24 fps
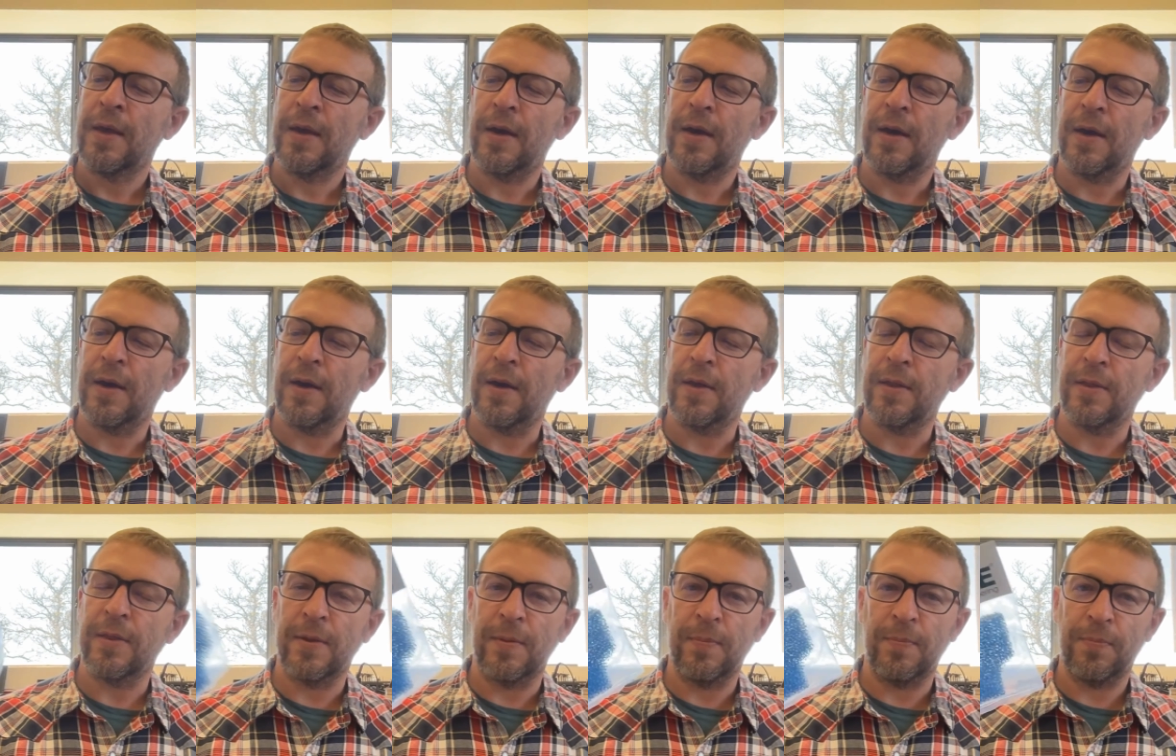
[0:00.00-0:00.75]

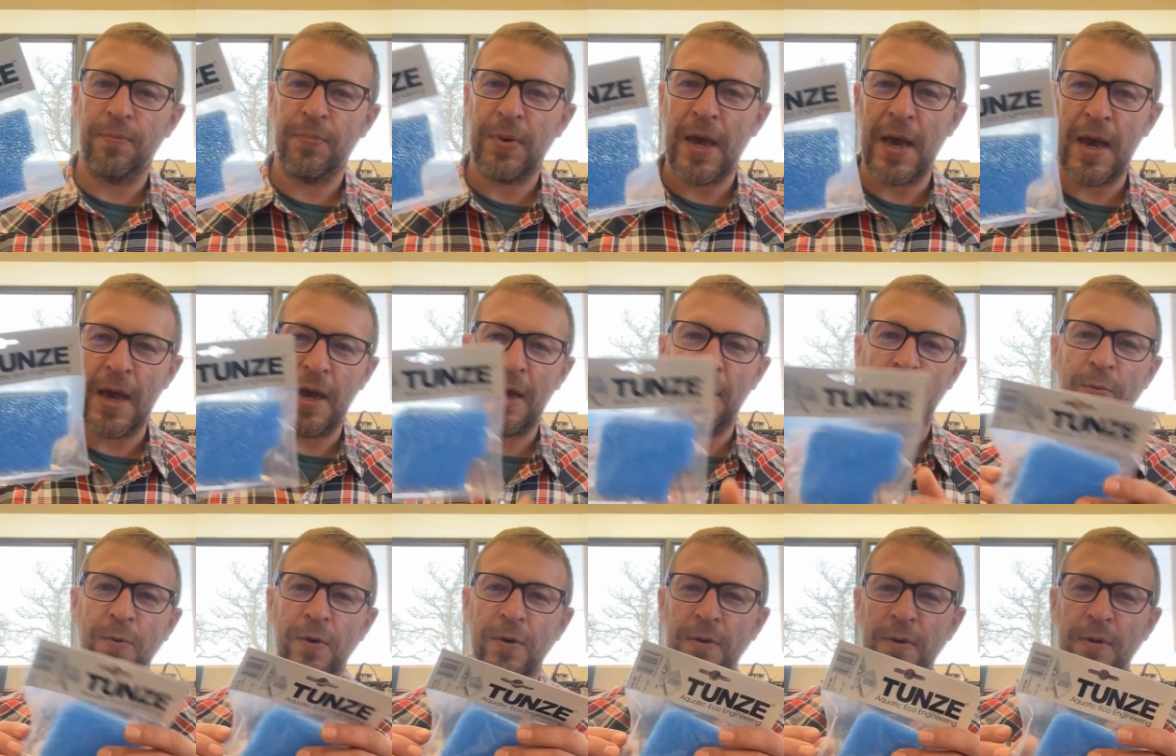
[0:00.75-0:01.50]
The
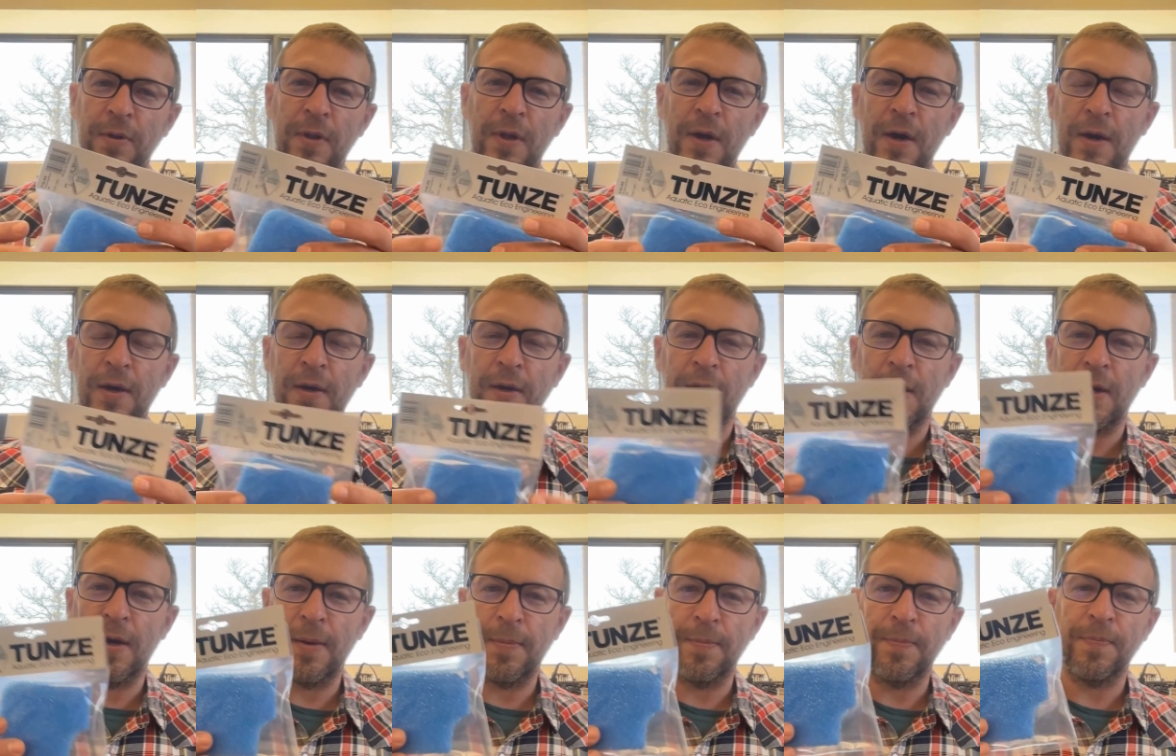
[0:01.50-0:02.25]
pad will clog
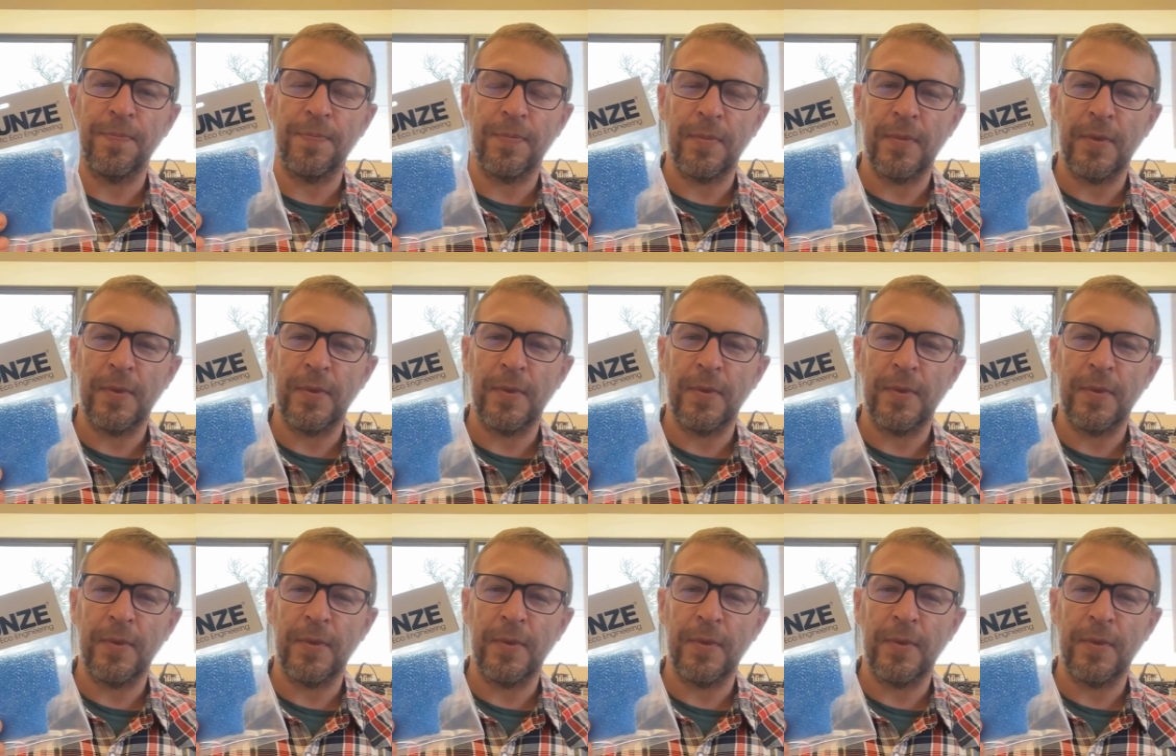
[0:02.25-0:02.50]
up.